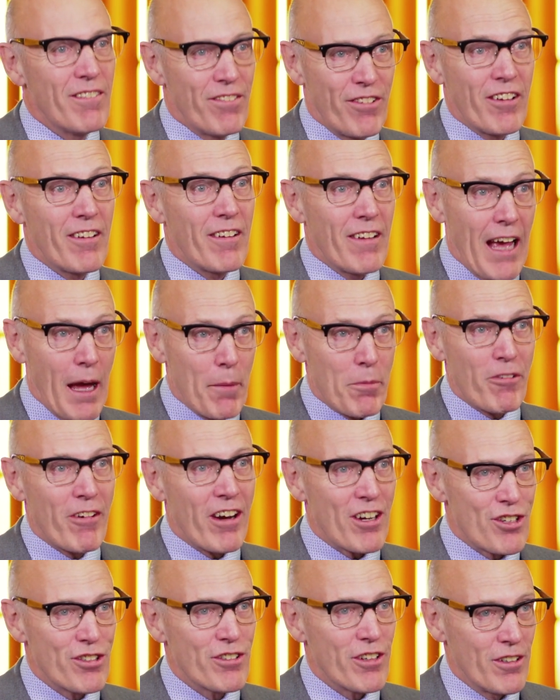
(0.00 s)
for
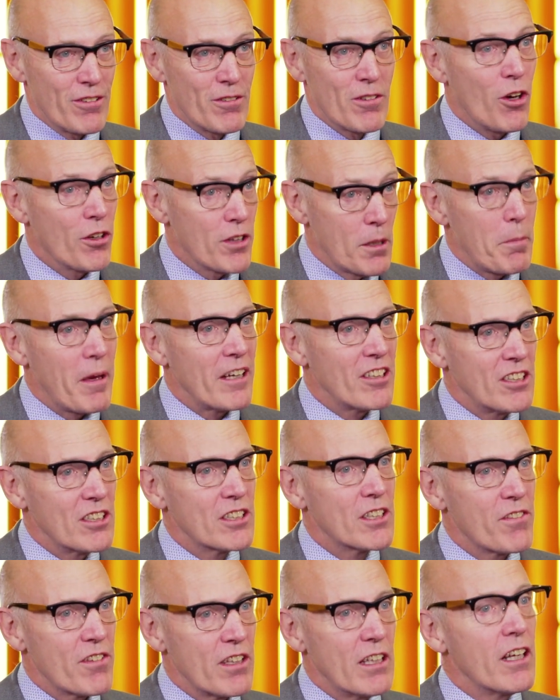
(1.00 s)
abiraterone on the
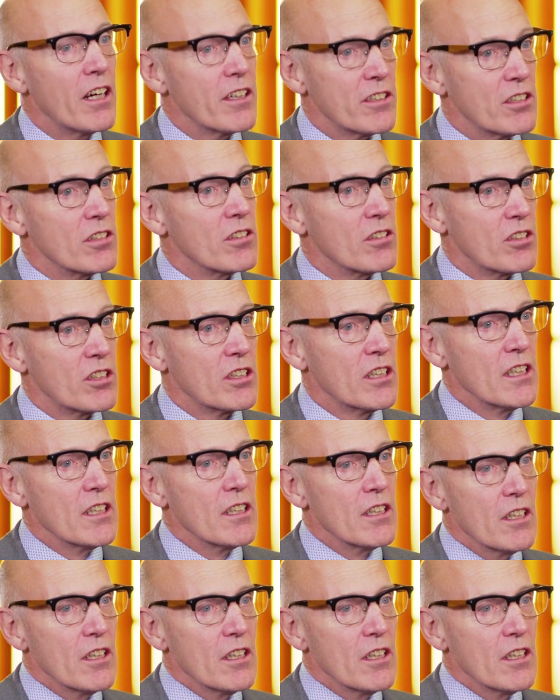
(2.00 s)
basis of the license.